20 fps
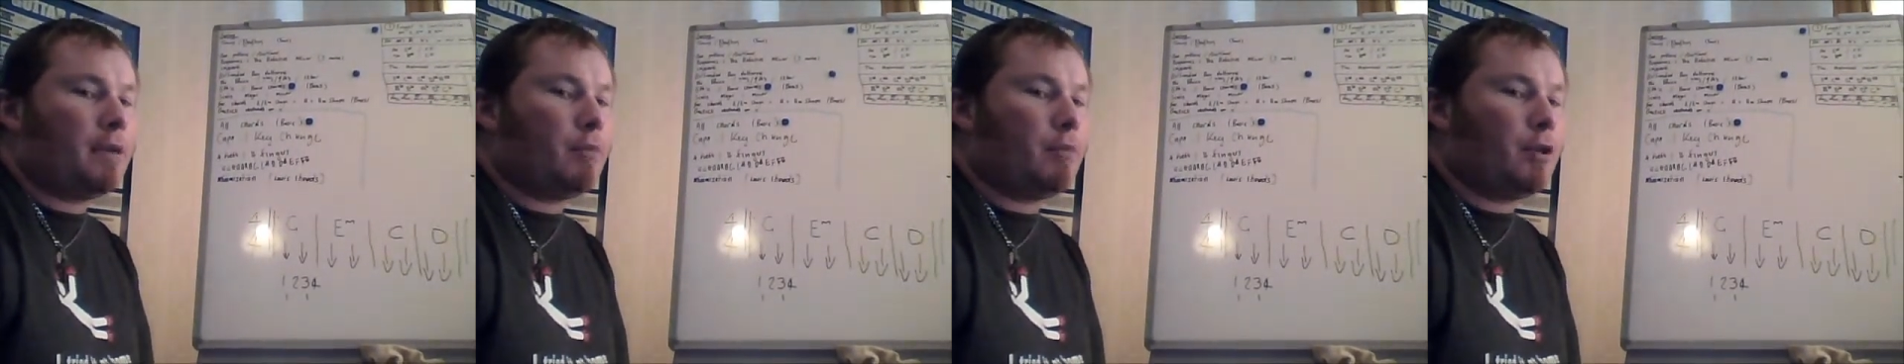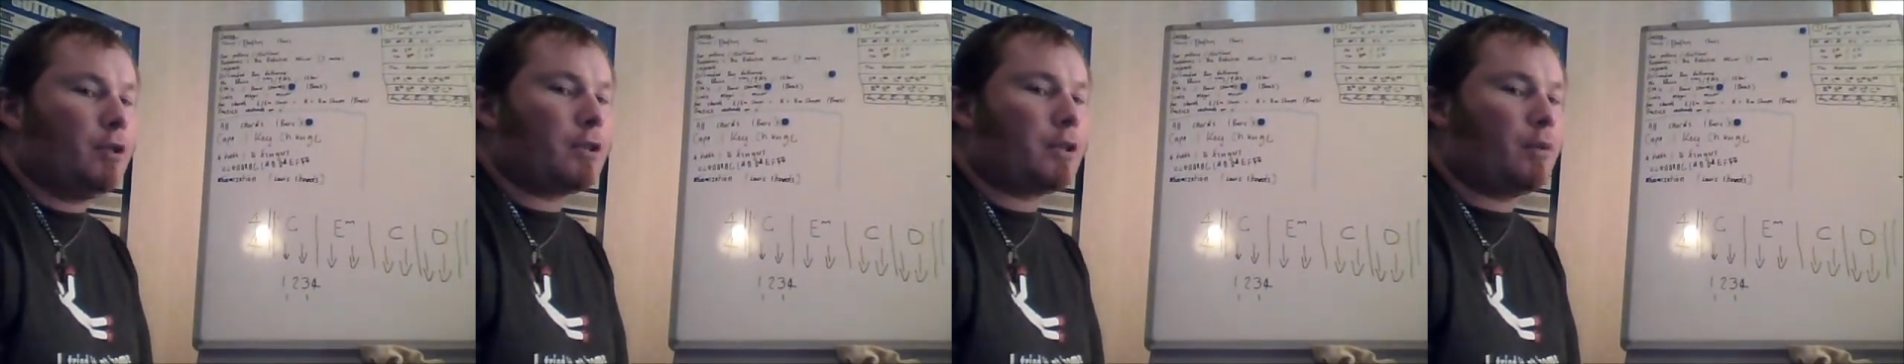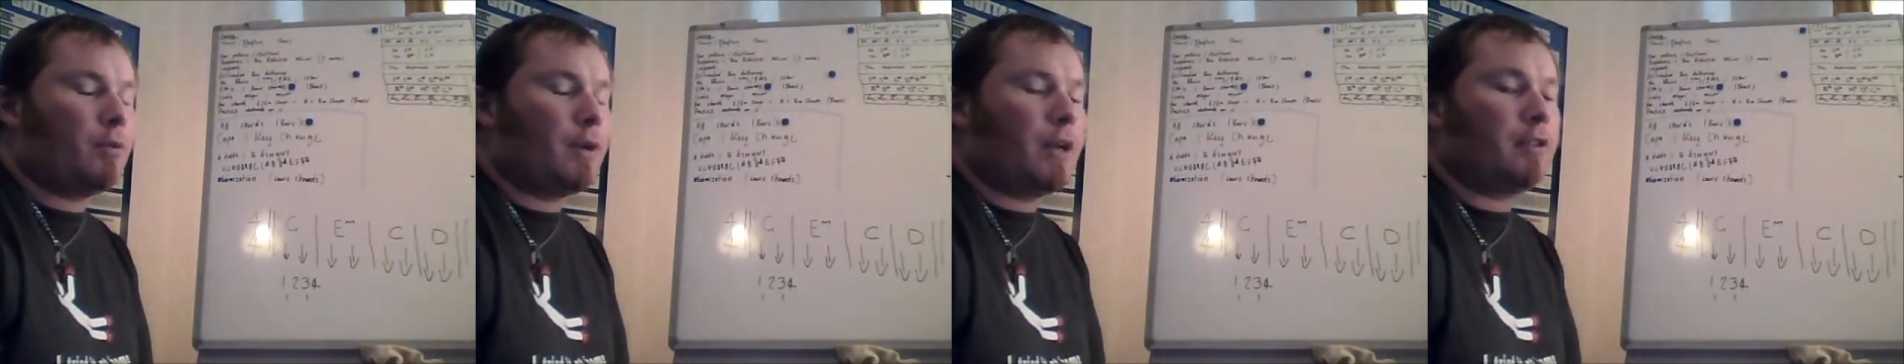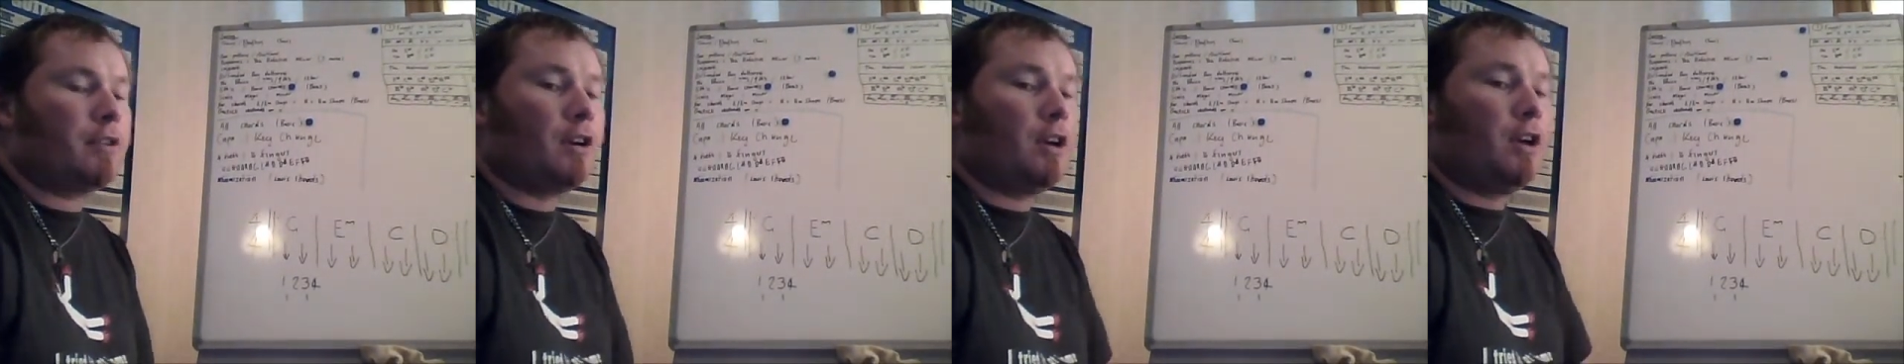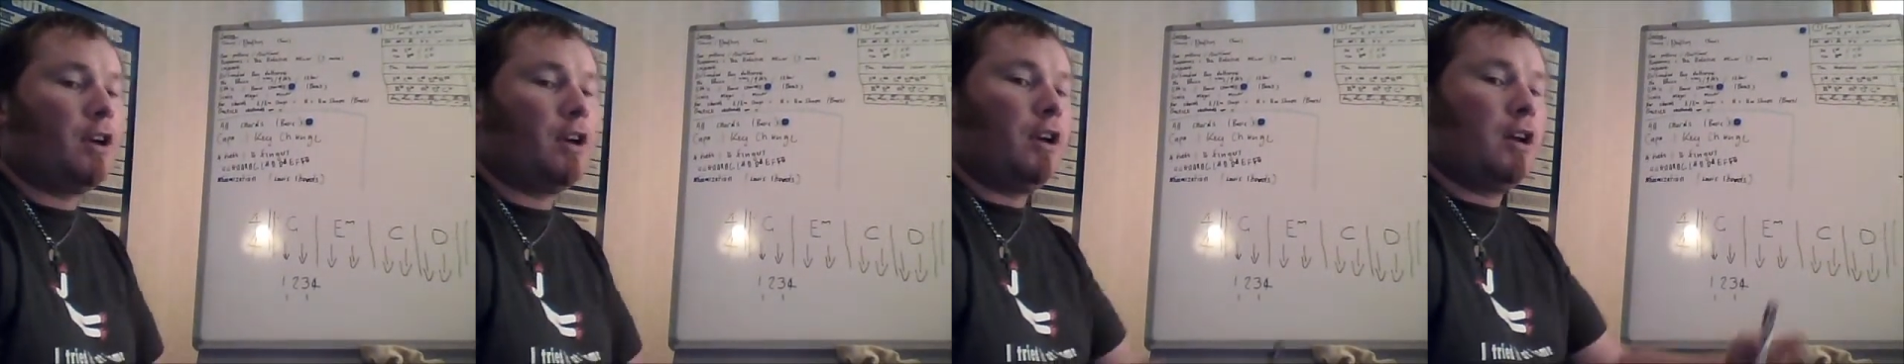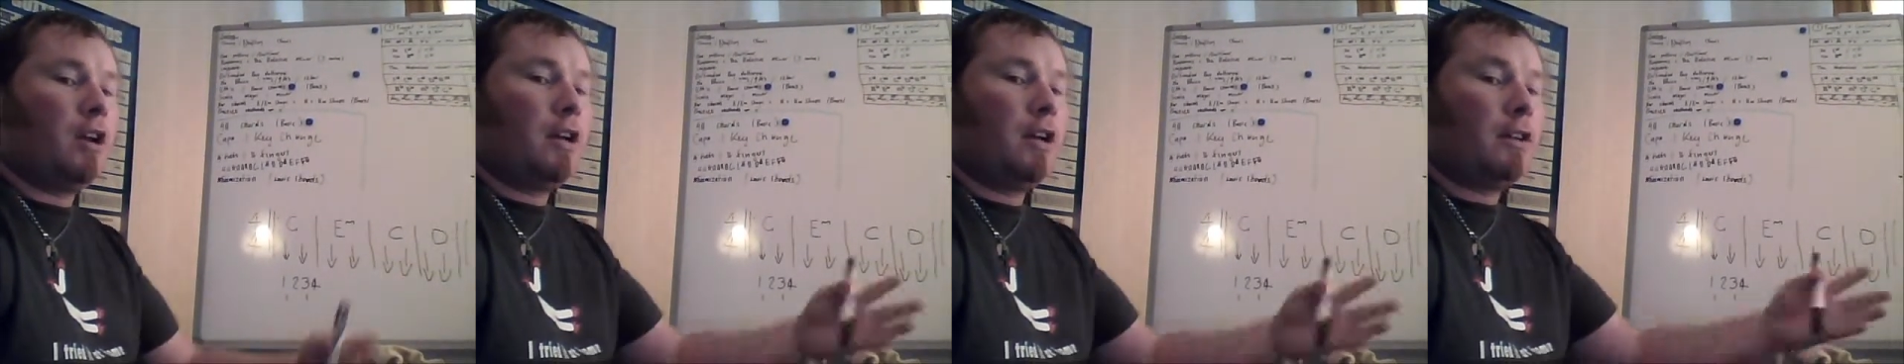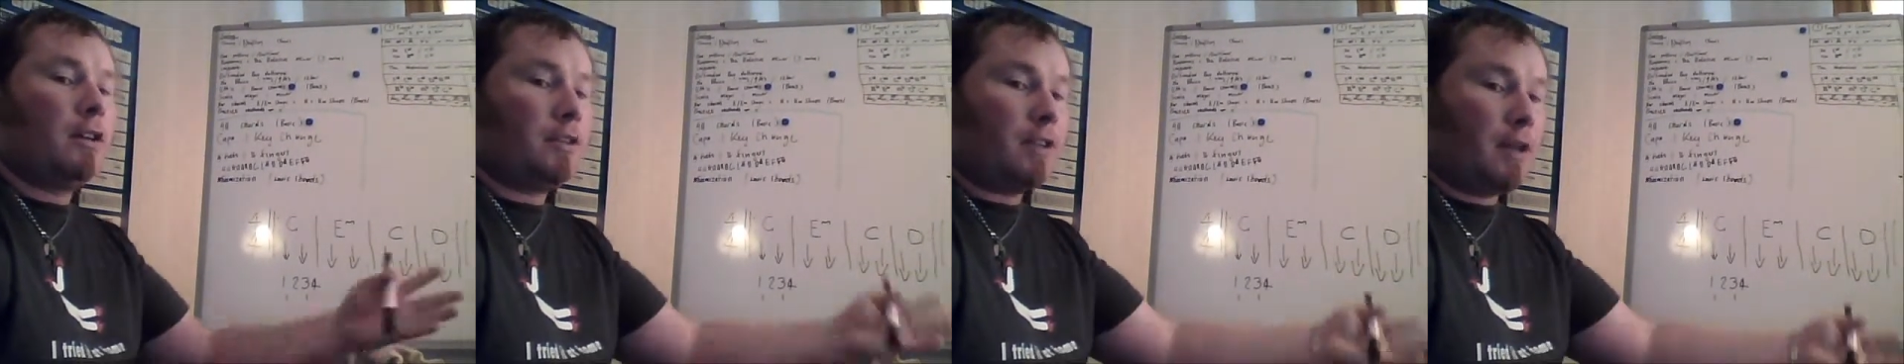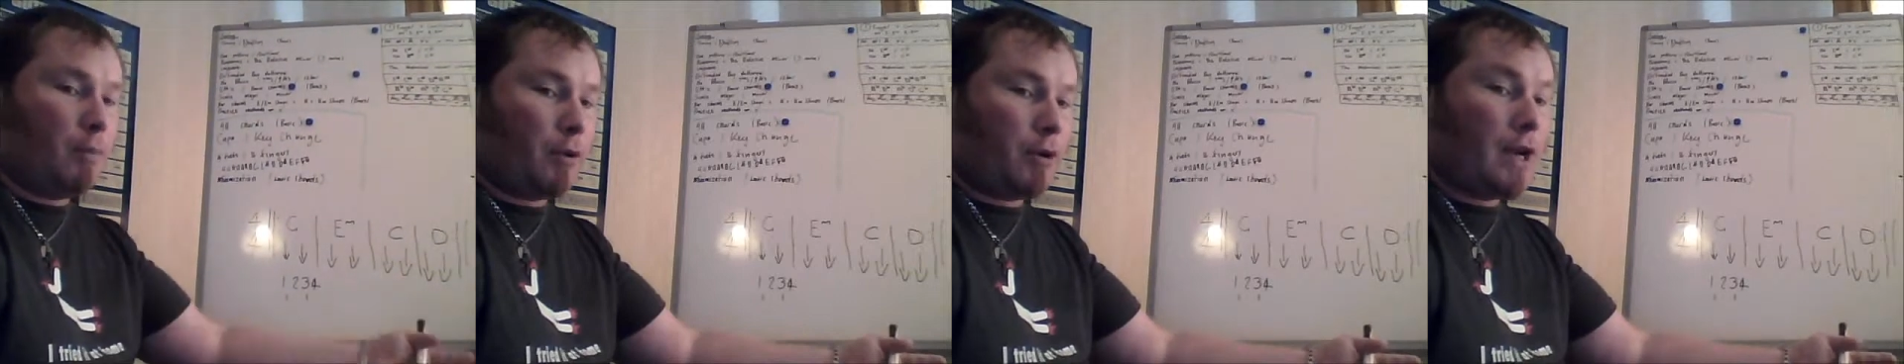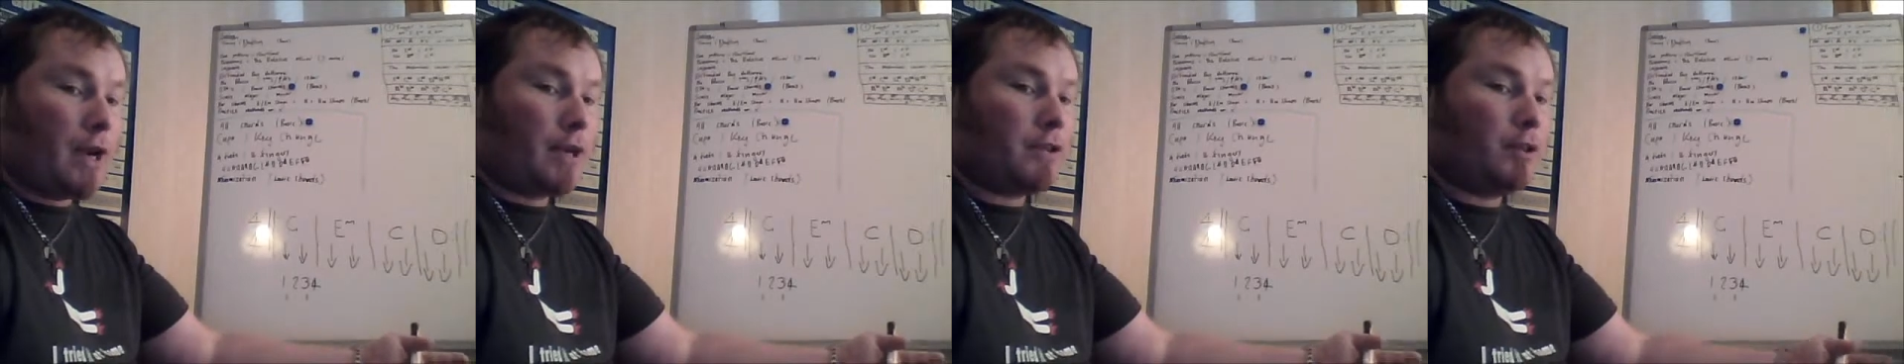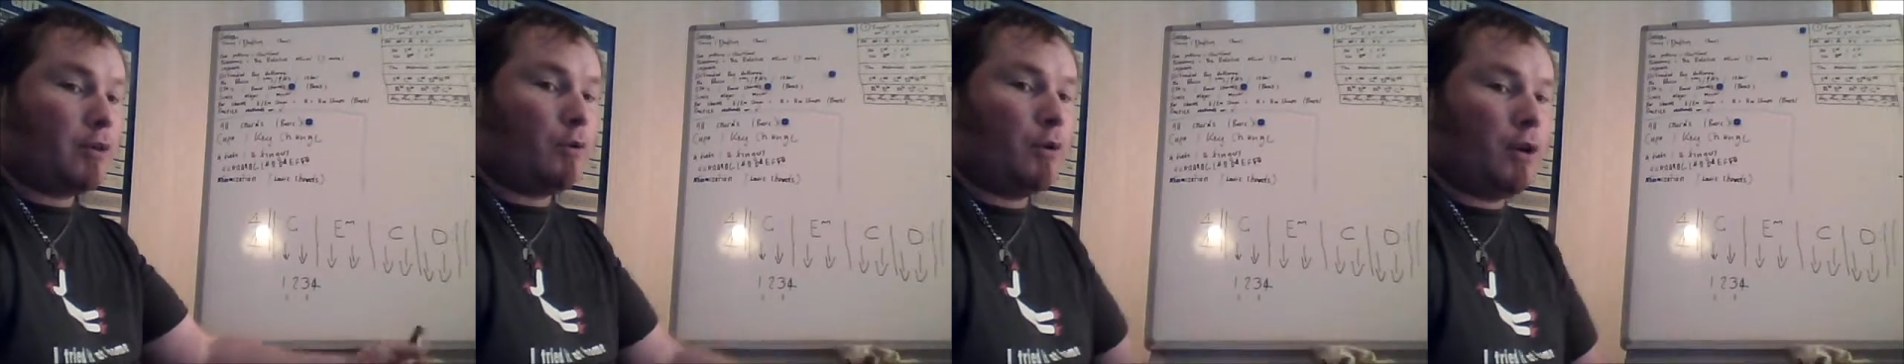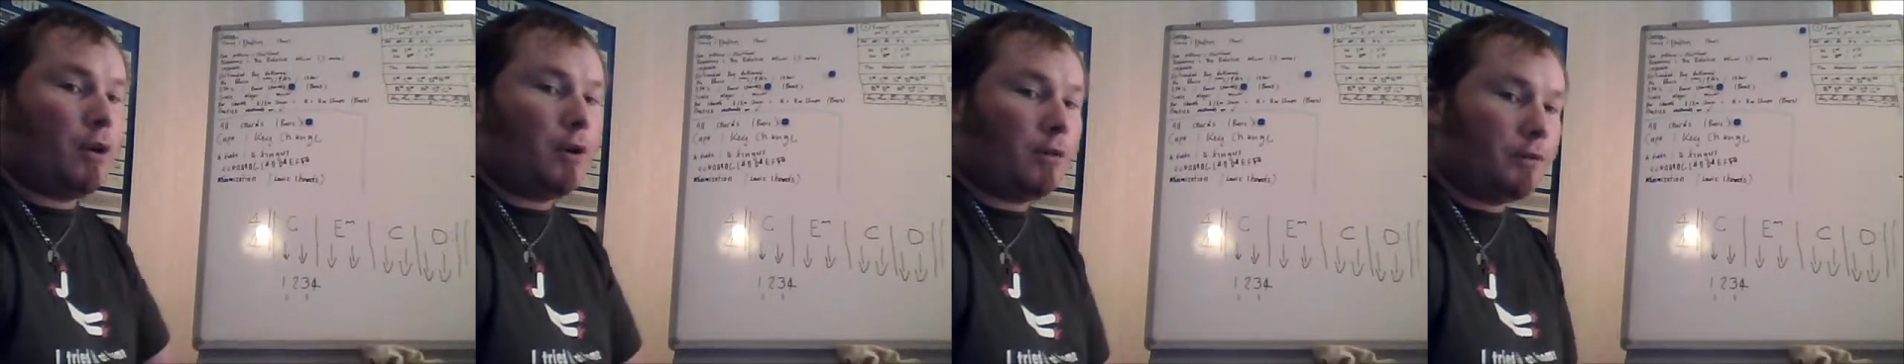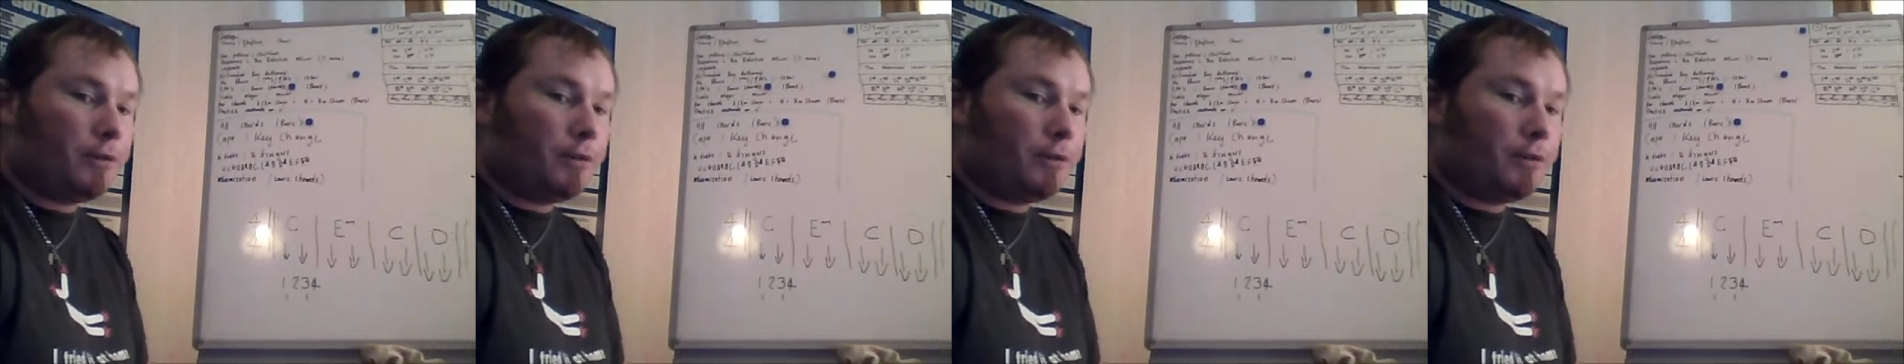music with somewhere else in the world.